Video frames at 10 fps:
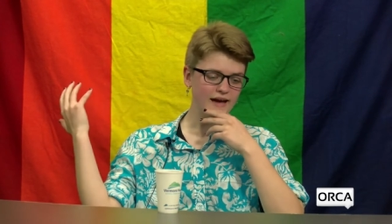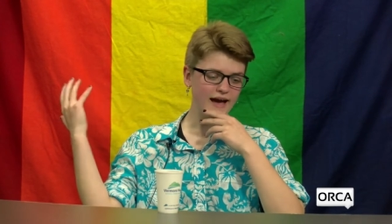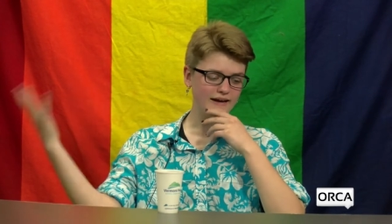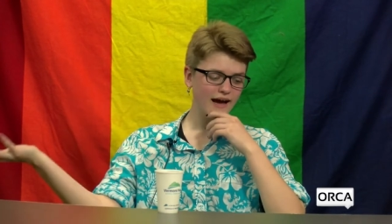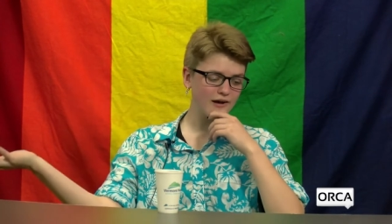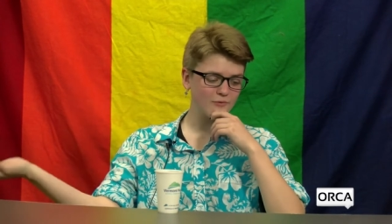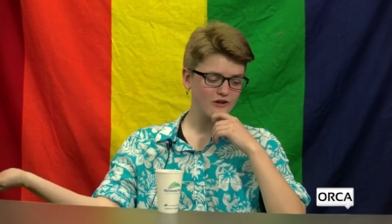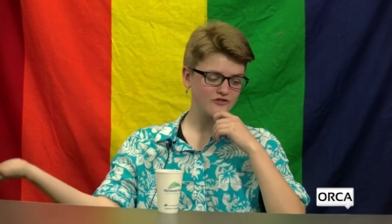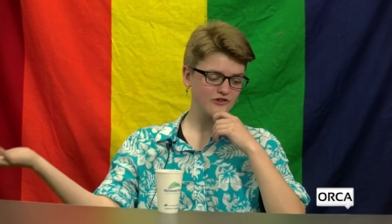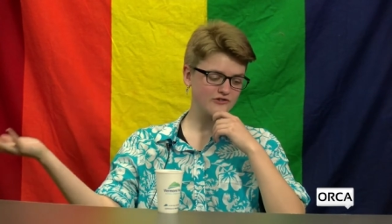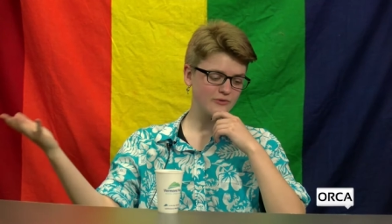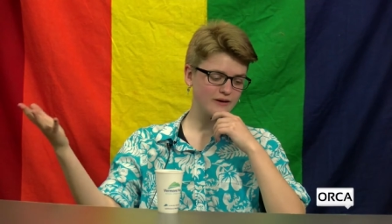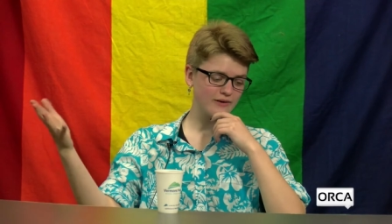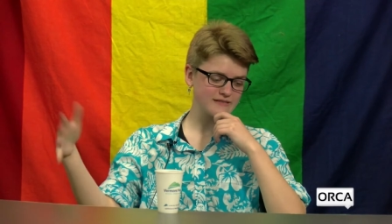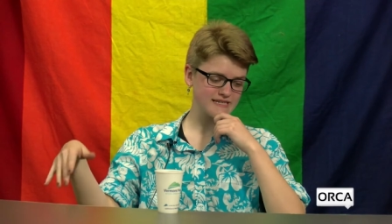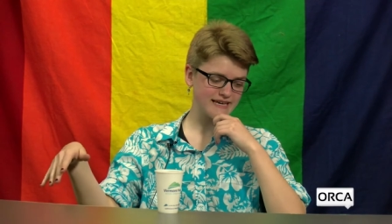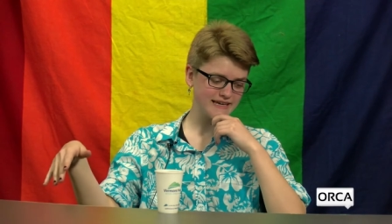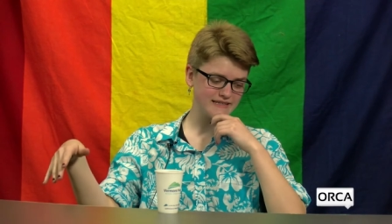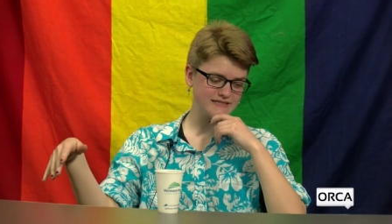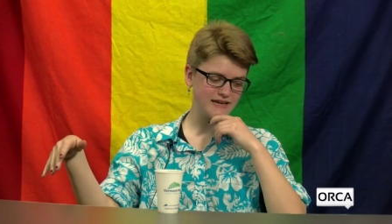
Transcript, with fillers: and I had watched the show when I was a kid,